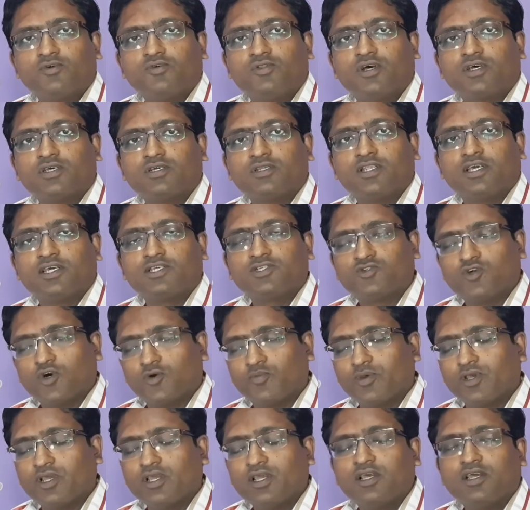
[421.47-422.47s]
to the next
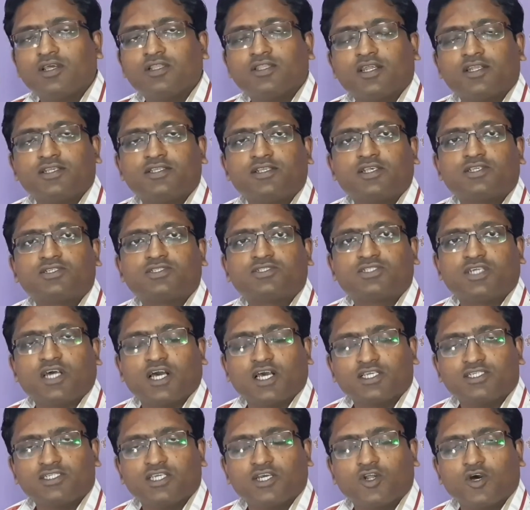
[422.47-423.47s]
topic, that is the
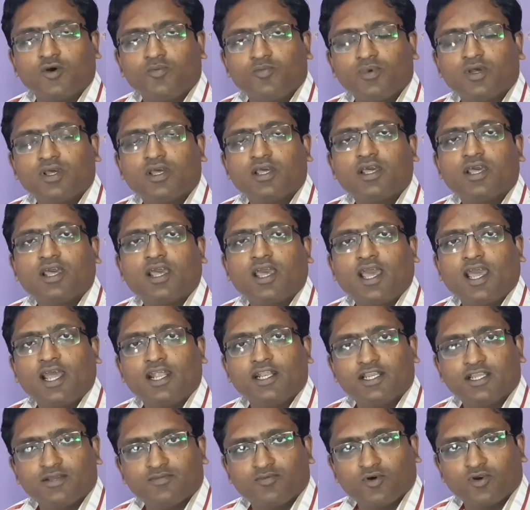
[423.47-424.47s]
structure of
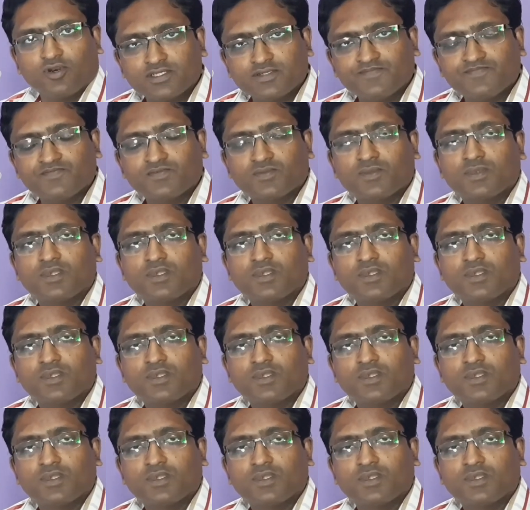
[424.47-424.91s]
antibodies.